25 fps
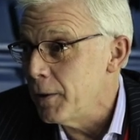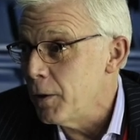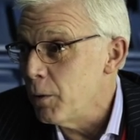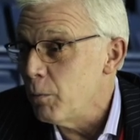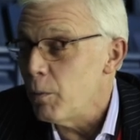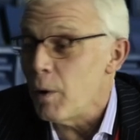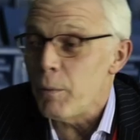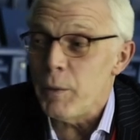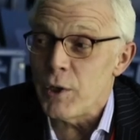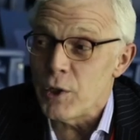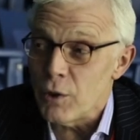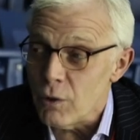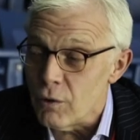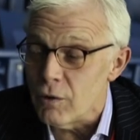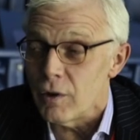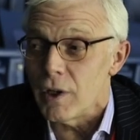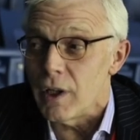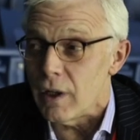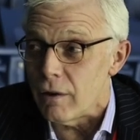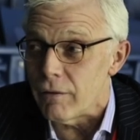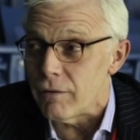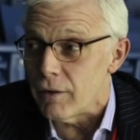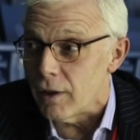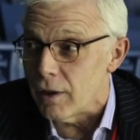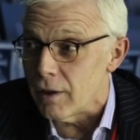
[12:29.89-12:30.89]
When we don't
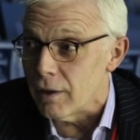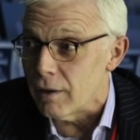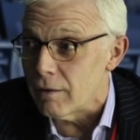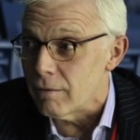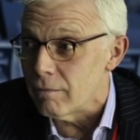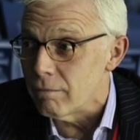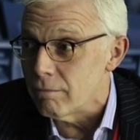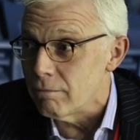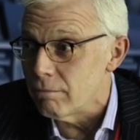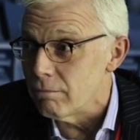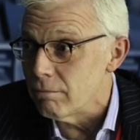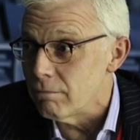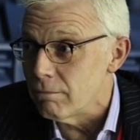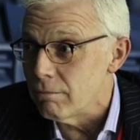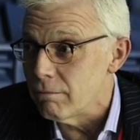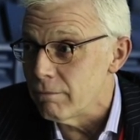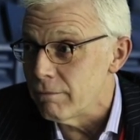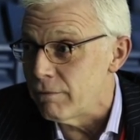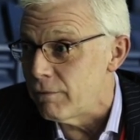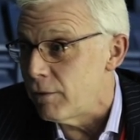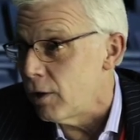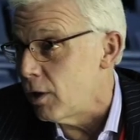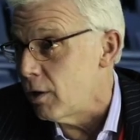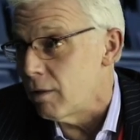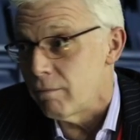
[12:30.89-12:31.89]
leaflet,
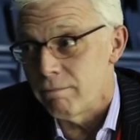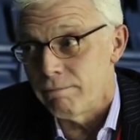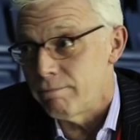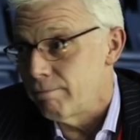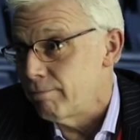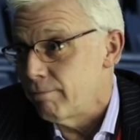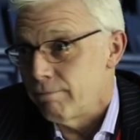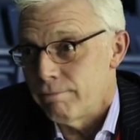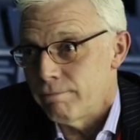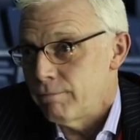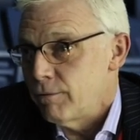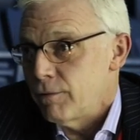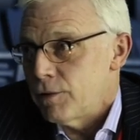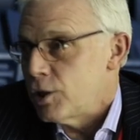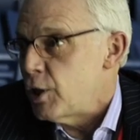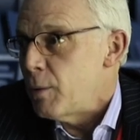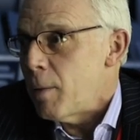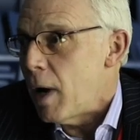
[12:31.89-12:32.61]
she